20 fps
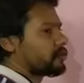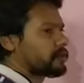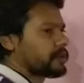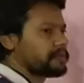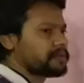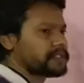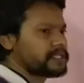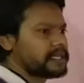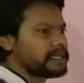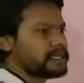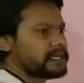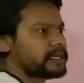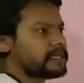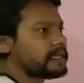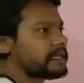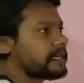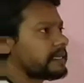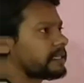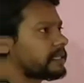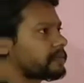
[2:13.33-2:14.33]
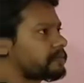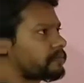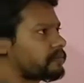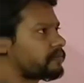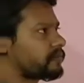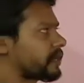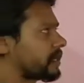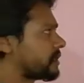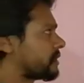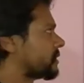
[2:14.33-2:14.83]
to represent it in the
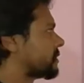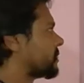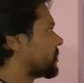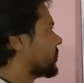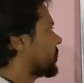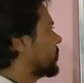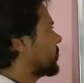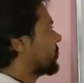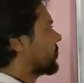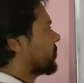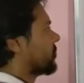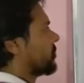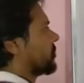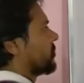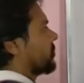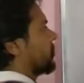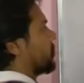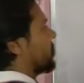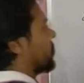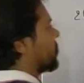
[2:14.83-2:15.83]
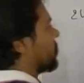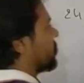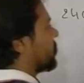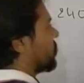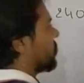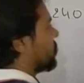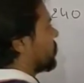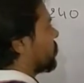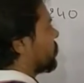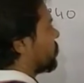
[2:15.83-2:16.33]
factor tree?
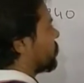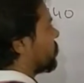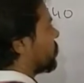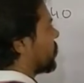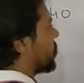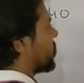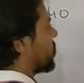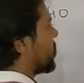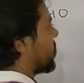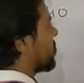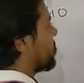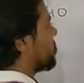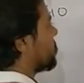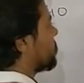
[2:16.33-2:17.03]
240,